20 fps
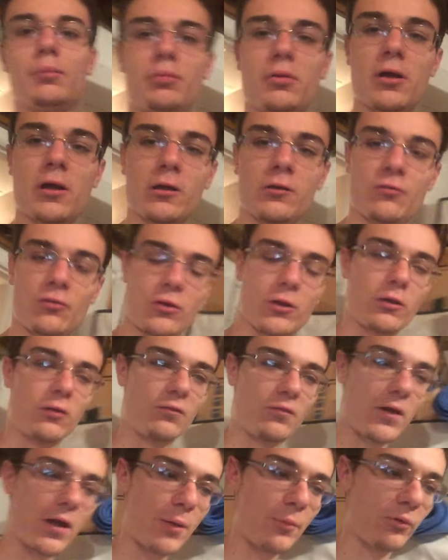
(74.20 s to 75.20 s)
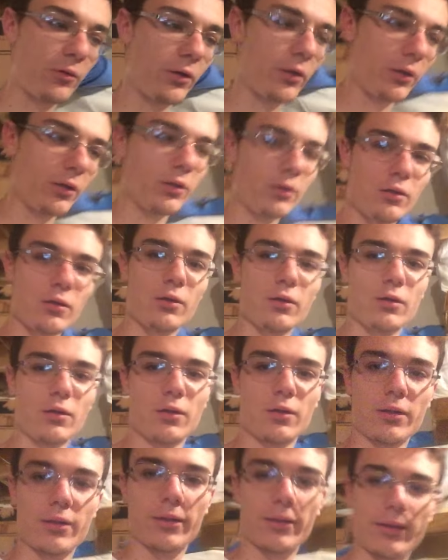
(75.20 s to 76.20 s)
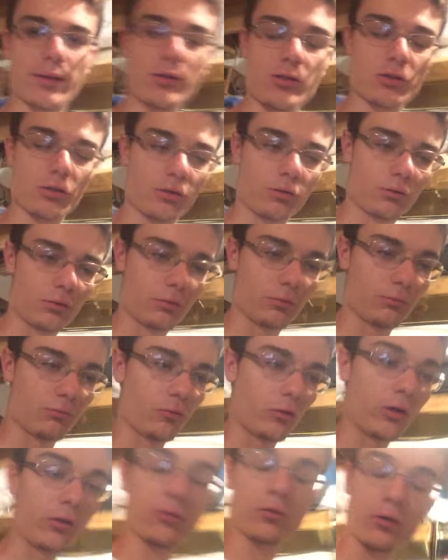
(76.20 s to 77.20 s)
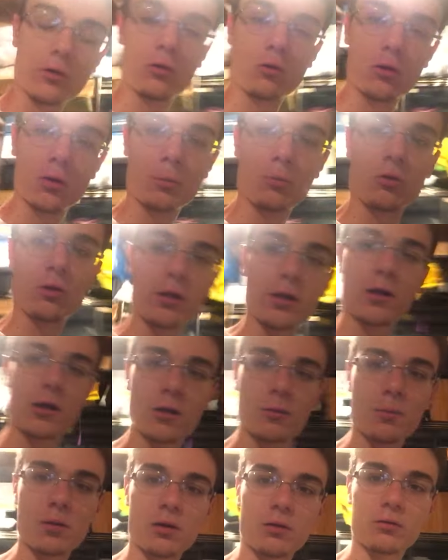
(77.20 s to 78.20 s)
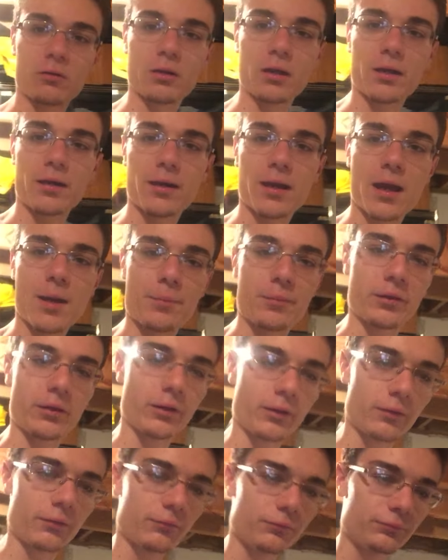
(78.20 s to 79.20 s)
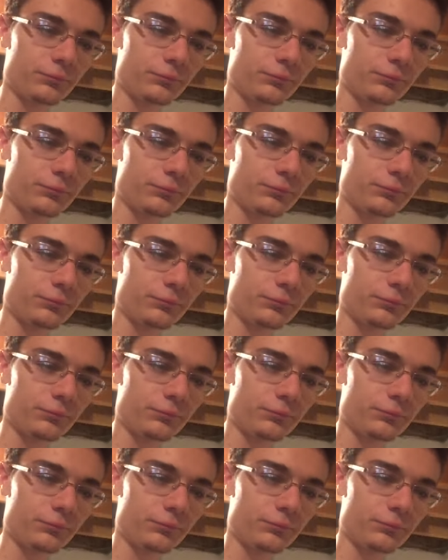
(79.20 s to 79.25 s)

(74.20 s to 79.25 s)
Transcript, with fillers: prayers for his family. It's just really, really horrible to hear about that happening.